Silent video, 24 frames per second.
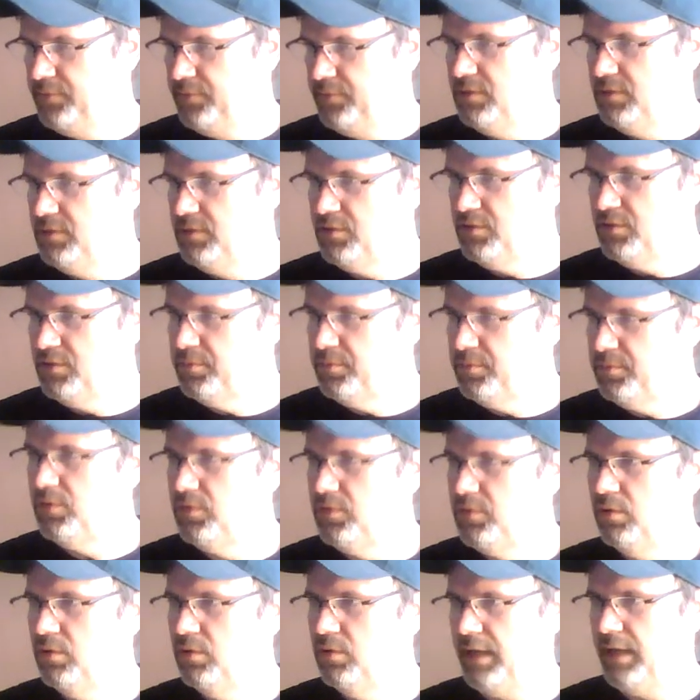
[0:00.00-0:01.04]
super
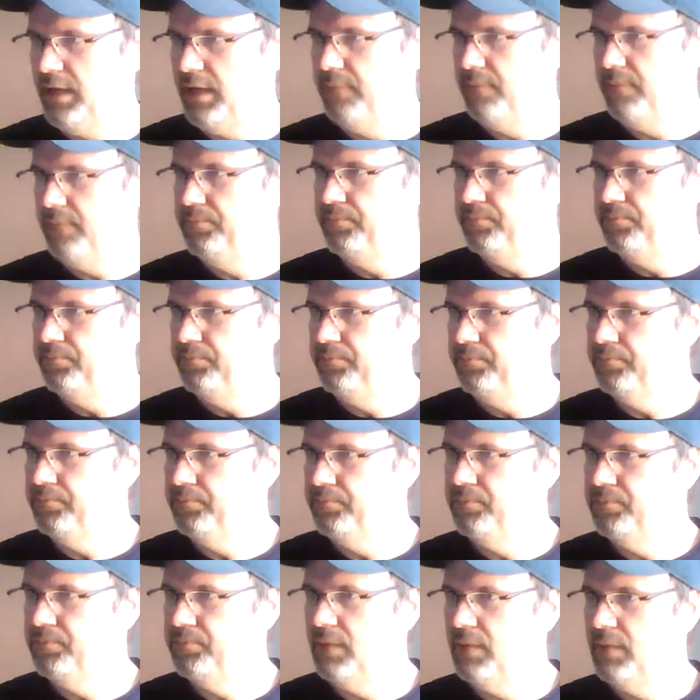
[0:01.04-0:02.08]
cool game.
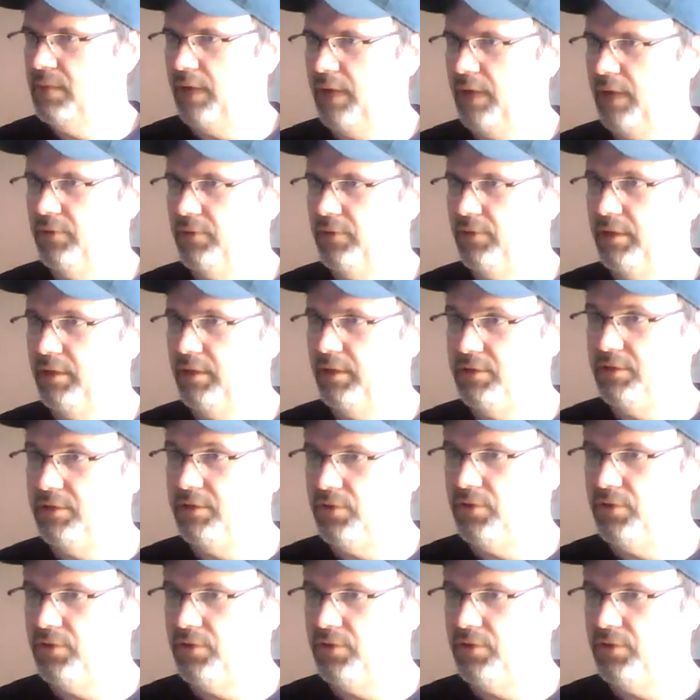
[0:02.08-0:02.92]
I really enjoy